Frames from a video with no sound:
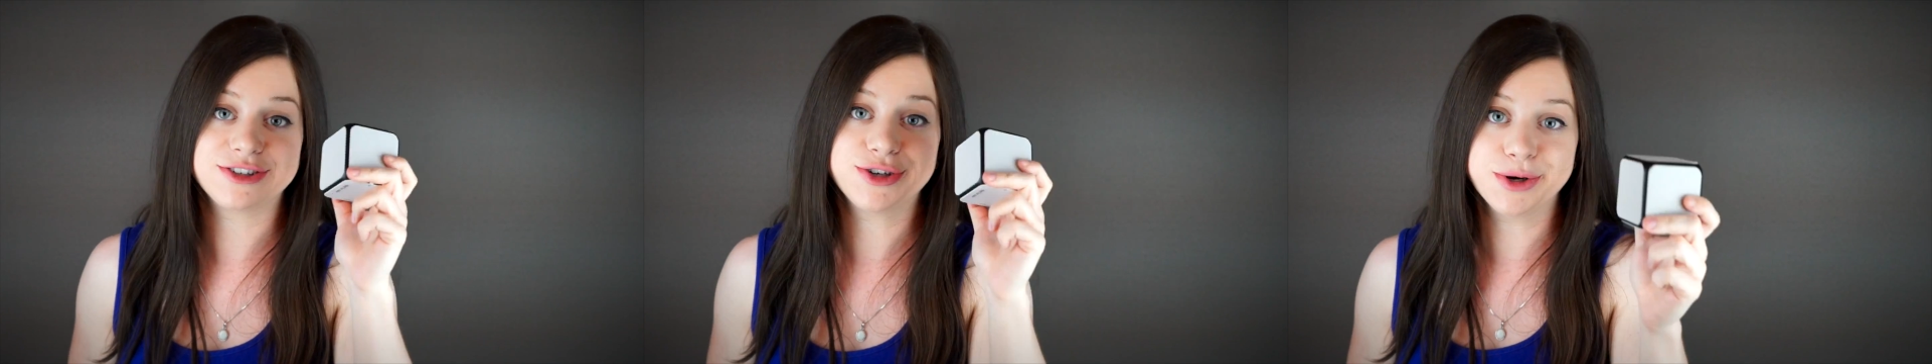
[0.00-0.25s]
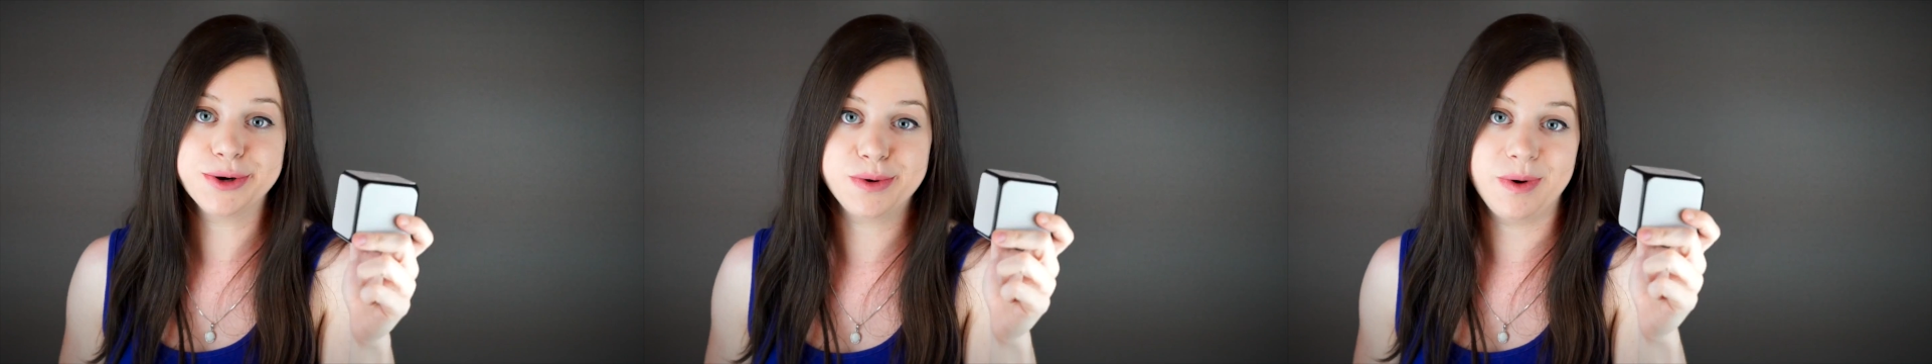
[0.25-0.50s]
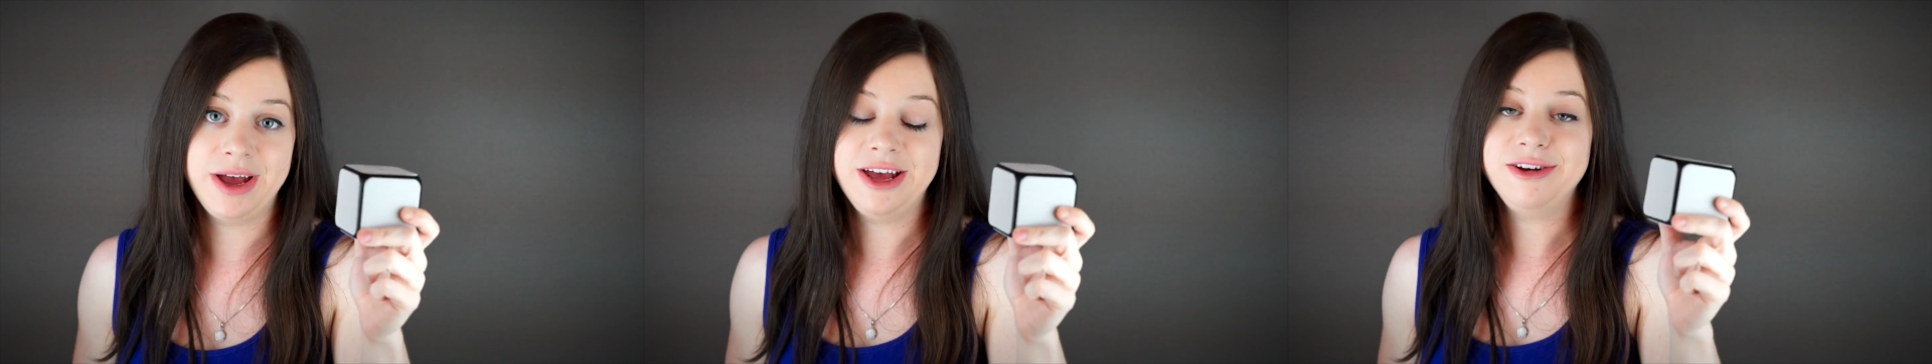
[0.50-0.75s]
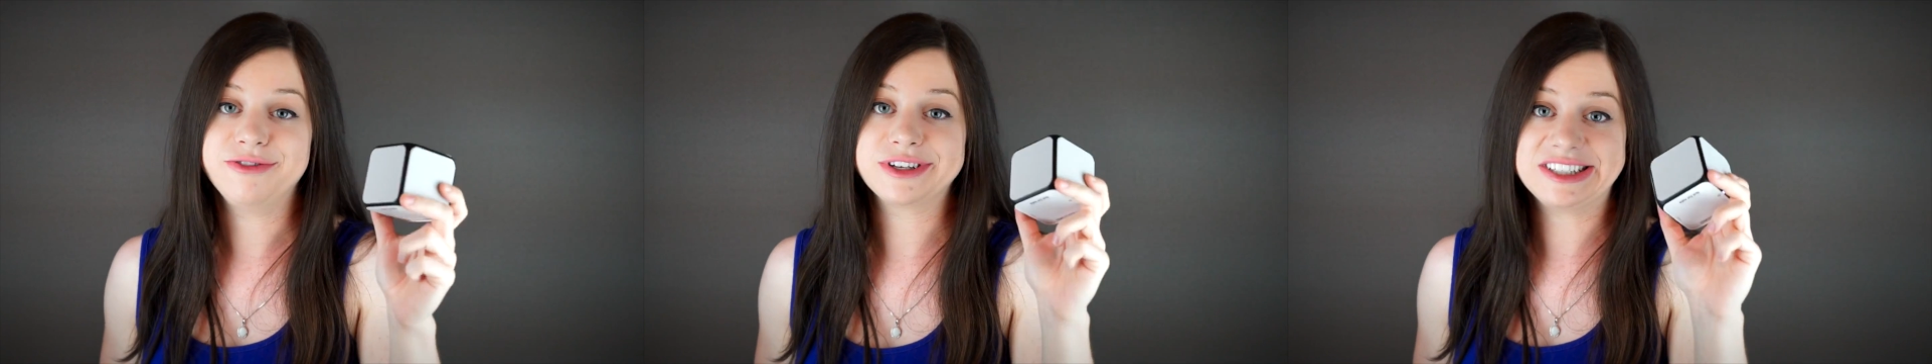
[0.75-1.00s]
two
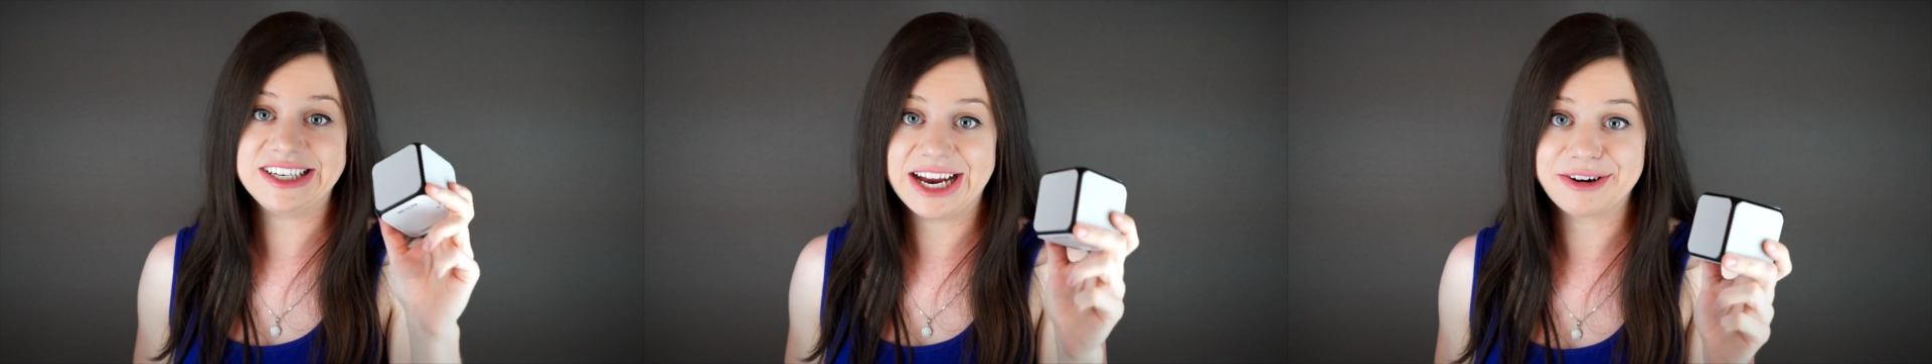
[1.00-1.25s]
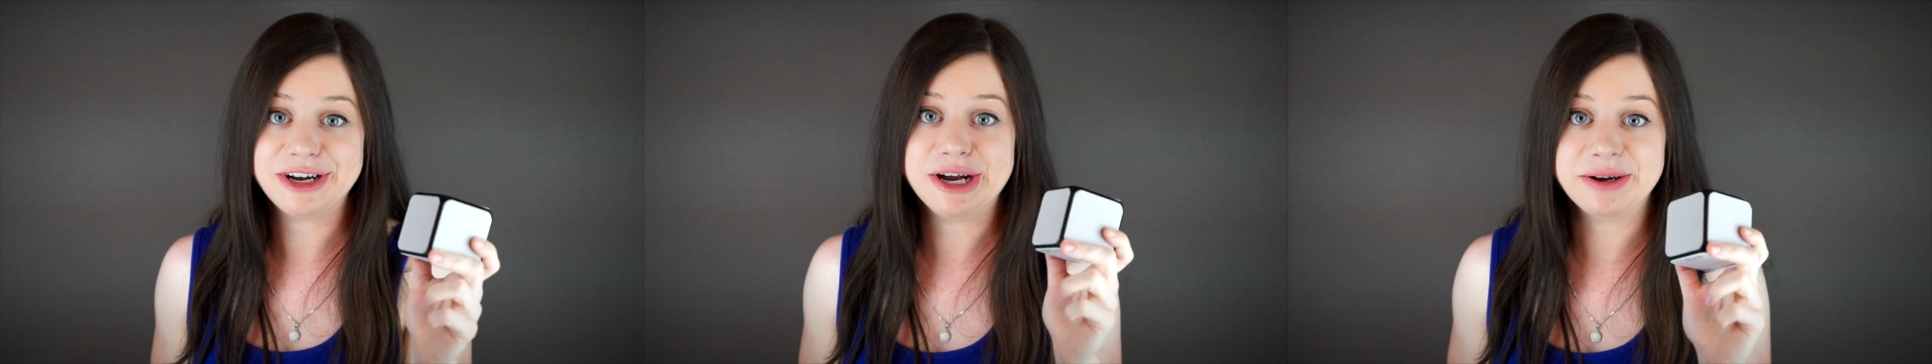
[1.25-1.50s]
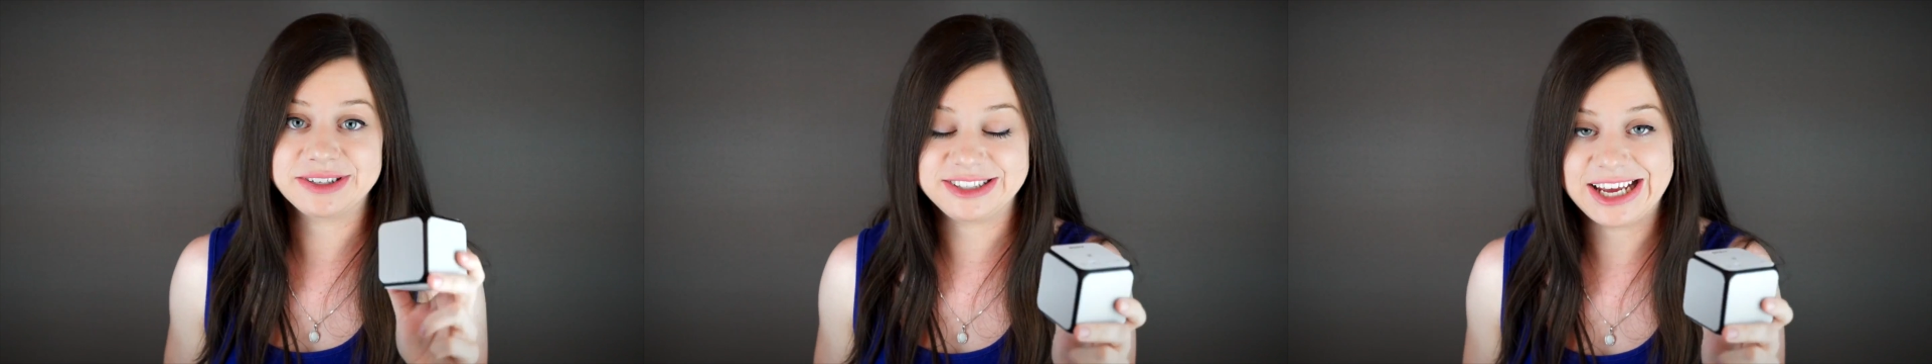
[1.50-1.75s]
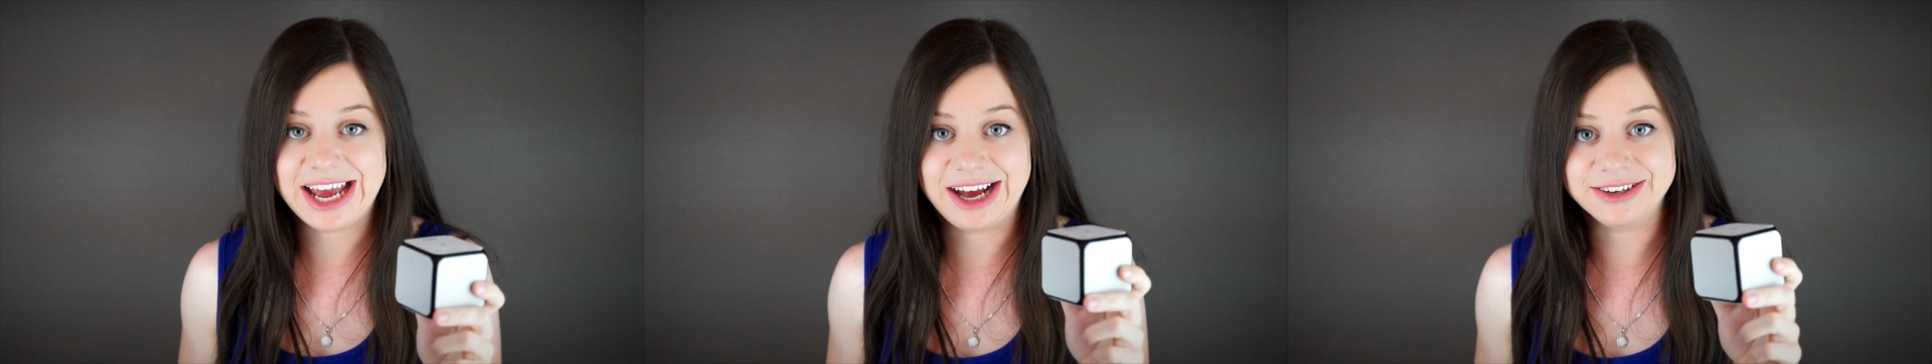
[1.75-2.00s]
for stereo
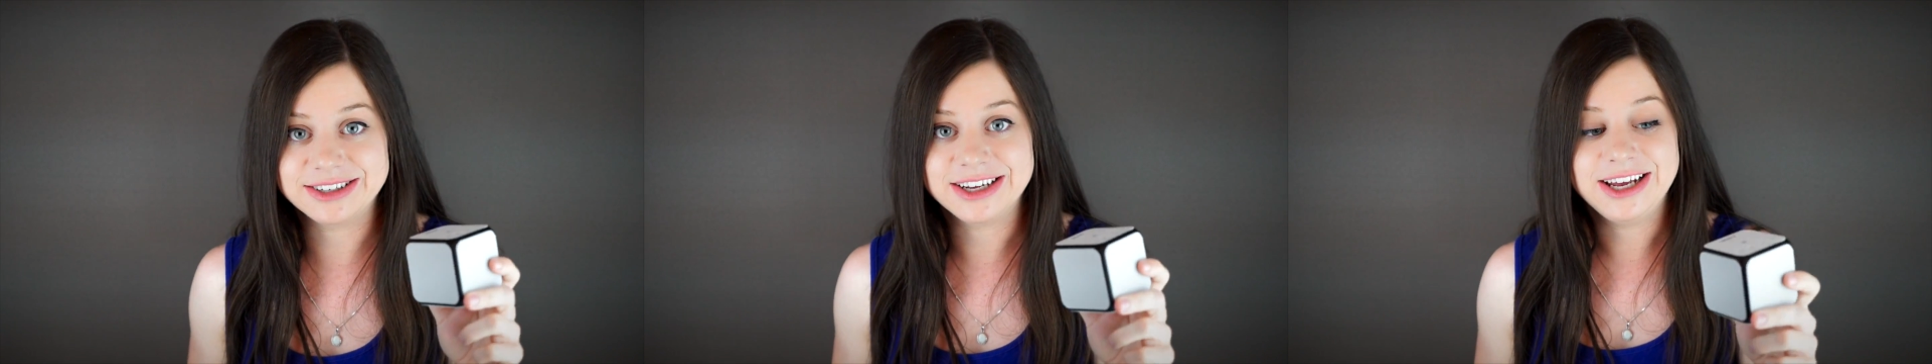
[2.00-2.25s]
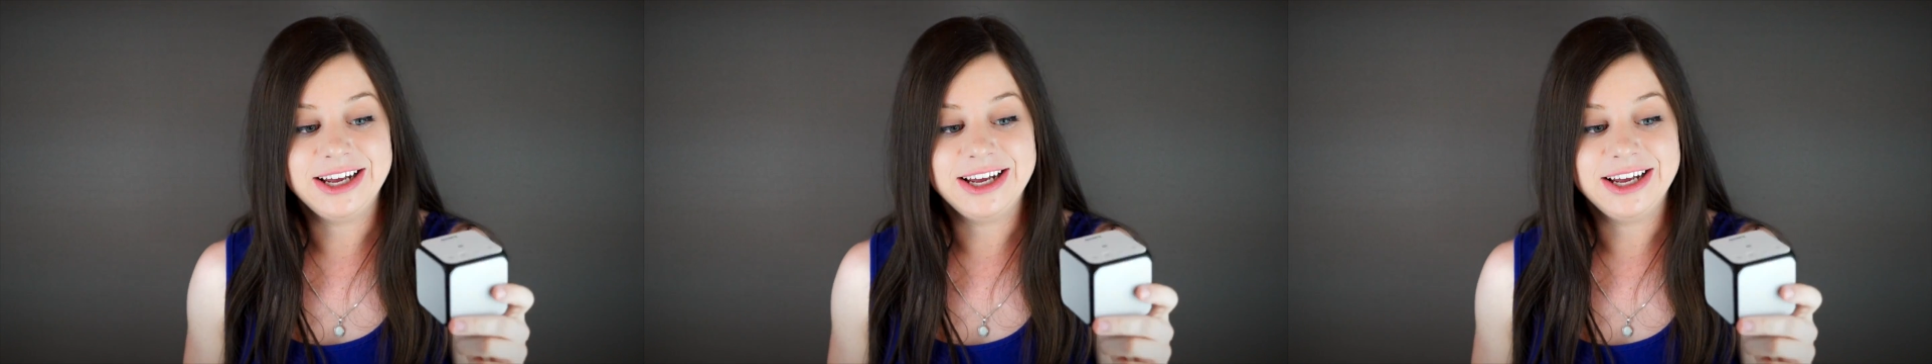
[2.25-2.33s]
sound.